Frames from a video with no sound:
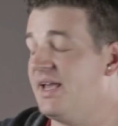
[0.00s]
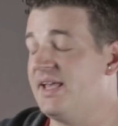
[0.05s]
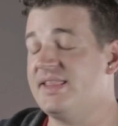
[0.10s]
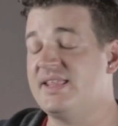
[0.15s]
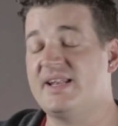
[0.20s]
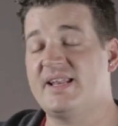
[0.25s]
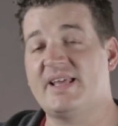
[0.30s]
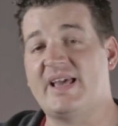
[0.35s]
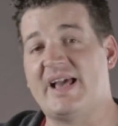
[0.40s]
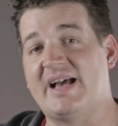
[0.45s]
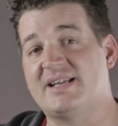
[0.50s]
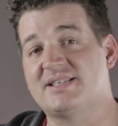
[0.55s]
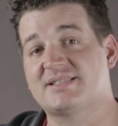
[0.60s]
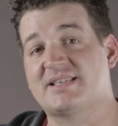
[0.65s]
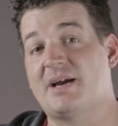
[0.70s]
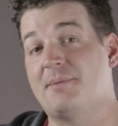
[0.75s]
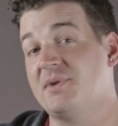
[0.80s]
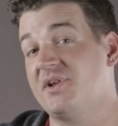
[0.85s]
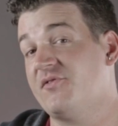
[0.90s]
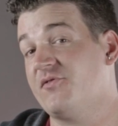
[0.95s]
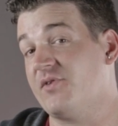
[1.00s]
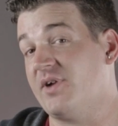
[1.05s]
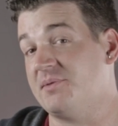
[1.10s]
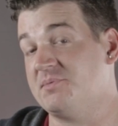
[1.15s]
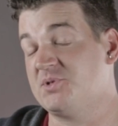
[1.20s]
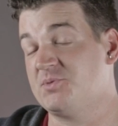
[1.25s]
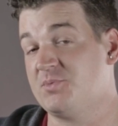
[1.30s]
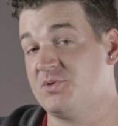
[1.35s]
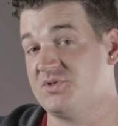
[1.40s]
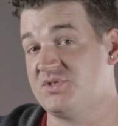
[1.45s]
And then it asks how many
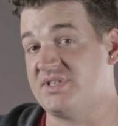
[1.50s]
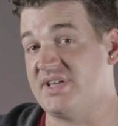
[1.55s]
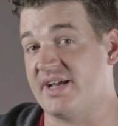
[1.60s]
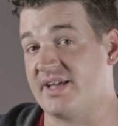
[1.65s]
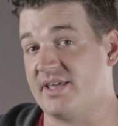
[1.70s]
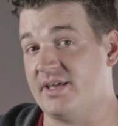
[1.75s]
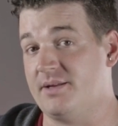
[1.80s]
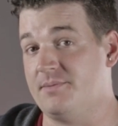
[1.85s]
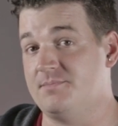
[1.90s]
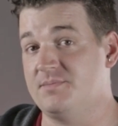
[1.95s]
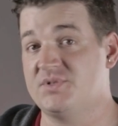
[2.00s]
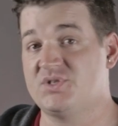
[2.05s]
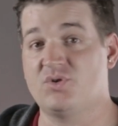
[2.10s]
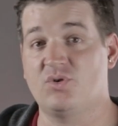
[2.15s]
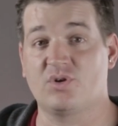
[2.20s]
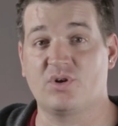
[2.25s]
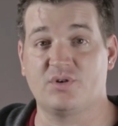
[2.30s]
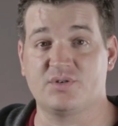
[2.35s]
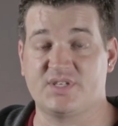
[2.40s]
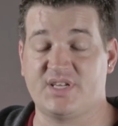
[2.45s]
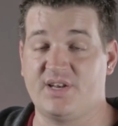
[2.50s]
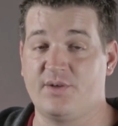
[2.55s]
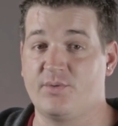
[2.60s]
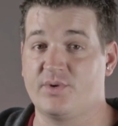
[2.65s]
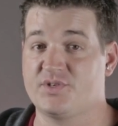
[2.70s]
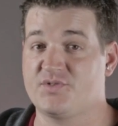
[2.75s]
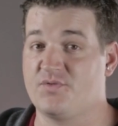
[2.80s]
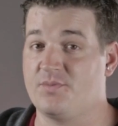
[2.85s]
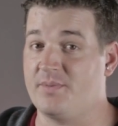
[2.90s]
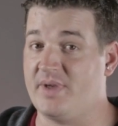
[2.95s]
frames per second. So it goes
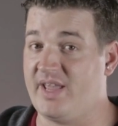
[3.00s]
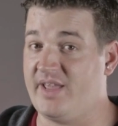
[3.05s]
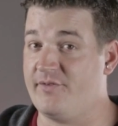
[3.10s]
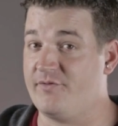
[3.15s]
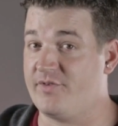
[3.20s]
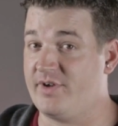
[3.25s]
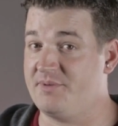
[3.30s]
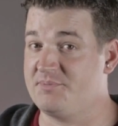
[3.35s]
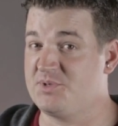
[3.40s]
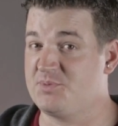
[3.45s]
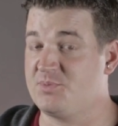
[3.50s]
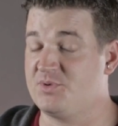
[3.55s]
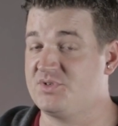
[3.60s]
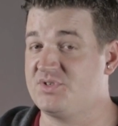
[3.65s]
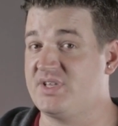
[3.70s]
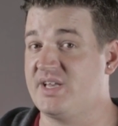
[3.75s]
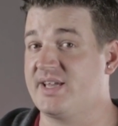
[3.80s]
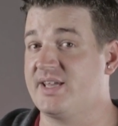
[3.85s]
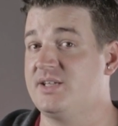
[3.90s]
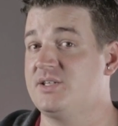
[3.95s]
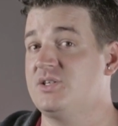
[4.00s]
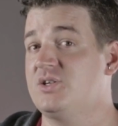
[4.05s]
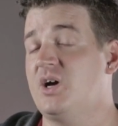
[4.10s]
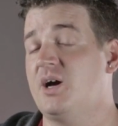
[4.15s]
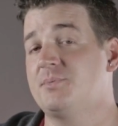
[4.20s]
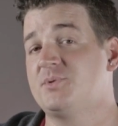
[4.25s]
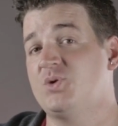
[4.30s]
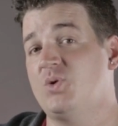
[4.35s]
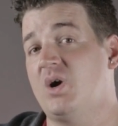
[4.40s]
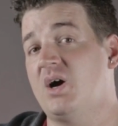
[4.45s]
anywhere from eight frames per second
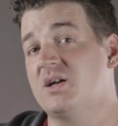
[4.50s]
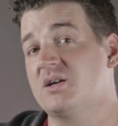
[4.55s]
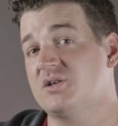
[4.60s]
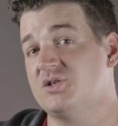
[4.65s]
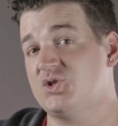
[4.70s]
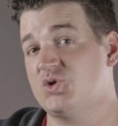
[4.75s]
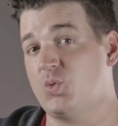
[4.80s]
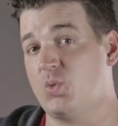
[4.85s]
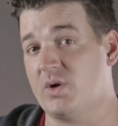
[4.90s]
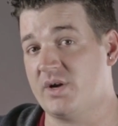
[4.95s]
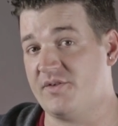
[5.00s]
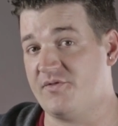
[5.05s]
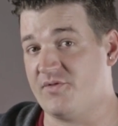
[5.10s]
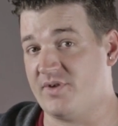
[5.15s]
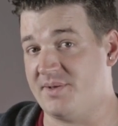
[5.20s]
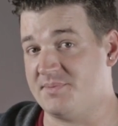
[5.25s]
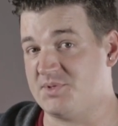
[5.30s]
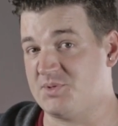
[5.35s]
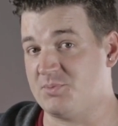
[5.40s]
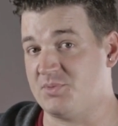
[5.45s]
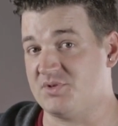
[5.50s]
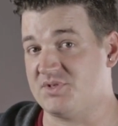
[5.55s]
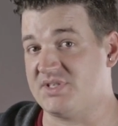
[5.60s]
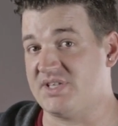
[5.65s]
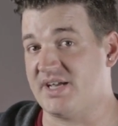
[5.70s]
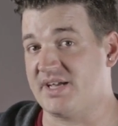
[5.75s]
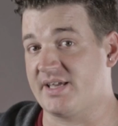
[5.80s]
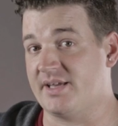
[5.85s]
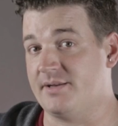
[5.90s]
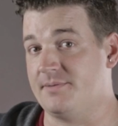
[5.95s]
up to 120 frames per
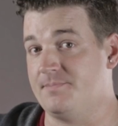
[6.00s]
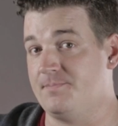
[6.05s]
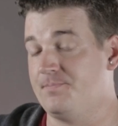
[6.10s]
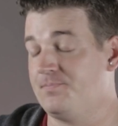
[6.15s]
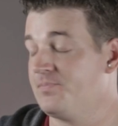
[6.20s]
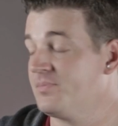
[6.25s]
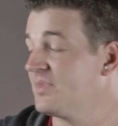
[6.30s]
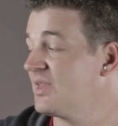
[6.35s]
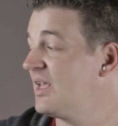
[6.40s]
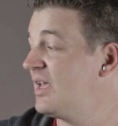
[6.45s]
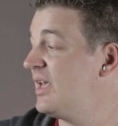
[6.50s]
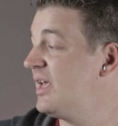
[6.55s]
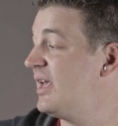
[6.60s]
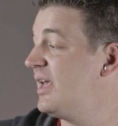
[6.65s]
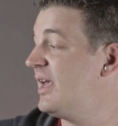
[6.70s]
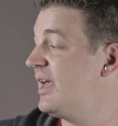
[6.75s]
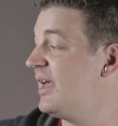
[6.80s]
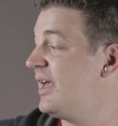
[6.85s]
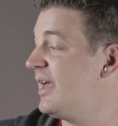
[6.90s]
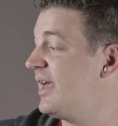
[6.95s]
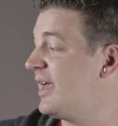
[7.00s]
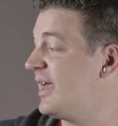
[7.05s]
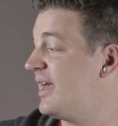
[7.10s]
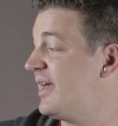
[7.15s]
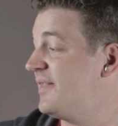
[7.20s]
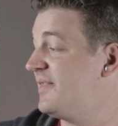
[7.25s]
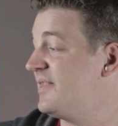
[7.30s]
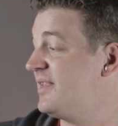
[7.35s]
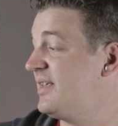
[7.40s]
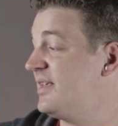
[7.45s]
second.
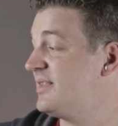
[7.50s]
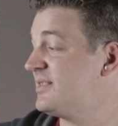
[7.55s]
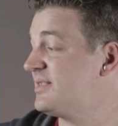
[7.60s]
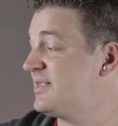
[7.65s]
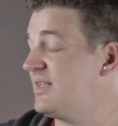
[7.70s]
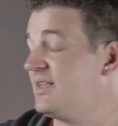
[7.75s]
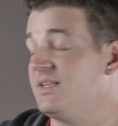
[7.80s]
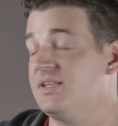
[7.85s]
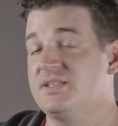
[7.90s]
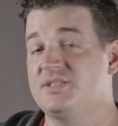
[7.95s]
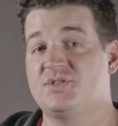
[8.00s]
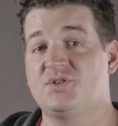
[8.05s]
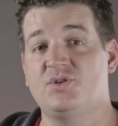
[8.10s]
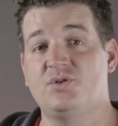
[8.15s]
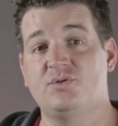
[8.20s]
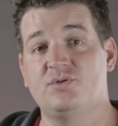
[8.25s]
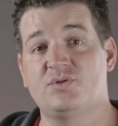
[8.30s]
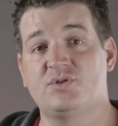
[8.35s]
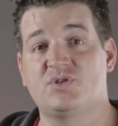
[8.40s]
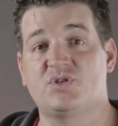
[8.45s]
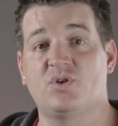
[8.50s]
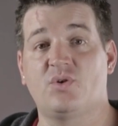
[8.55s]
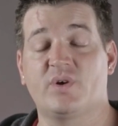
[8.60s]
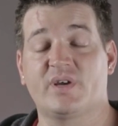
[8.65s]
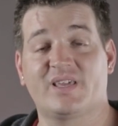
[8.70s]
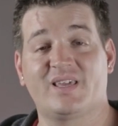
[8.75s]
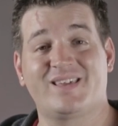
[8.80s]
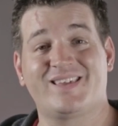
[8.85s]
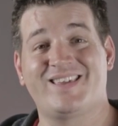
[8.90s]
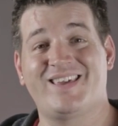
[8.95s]
And this is used so
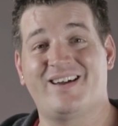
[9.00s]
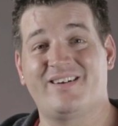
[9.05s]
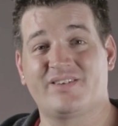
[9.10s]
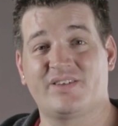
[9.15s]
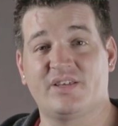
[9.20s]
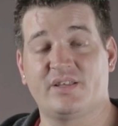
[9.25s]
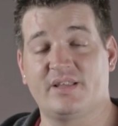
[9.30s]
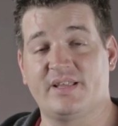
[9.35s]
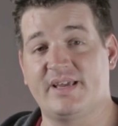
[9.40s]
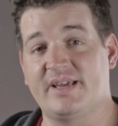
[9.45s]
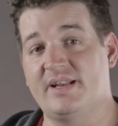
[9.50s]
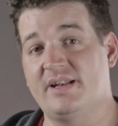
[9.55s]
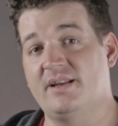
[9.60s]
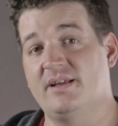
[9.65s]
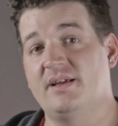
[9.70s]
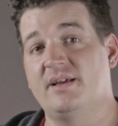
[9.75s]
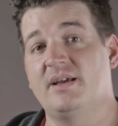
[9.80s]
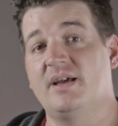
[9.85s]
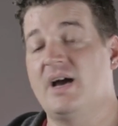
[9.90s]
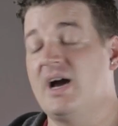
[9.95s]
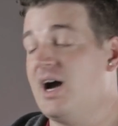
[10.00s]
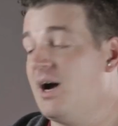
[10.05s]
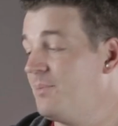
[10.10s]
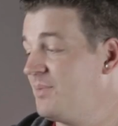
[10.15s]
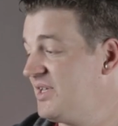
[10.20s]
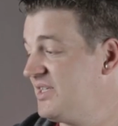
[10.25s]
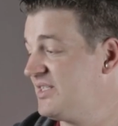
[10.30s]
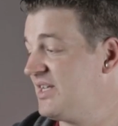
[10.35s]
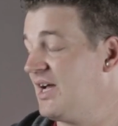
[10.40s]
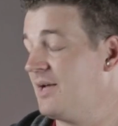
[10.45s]
it can calculate how
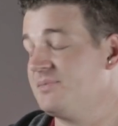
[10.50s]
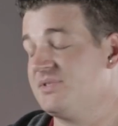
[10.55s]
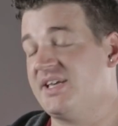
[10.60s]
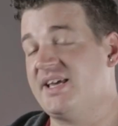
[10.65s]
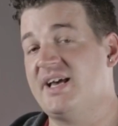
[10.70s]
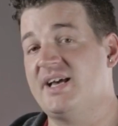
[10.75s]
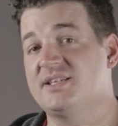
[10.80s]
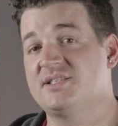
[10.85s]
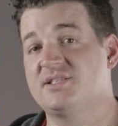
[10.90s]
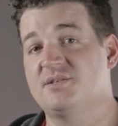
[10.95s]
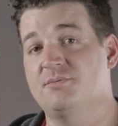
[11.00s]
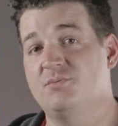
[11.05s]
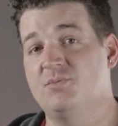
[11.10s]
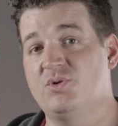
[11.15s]
many times it has to